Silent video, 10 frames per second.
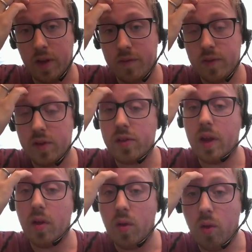every
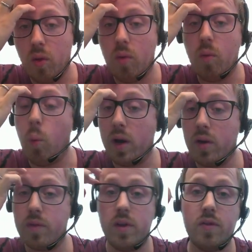single
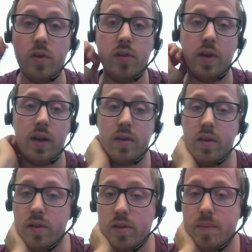one of these
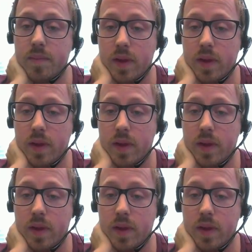functionalities.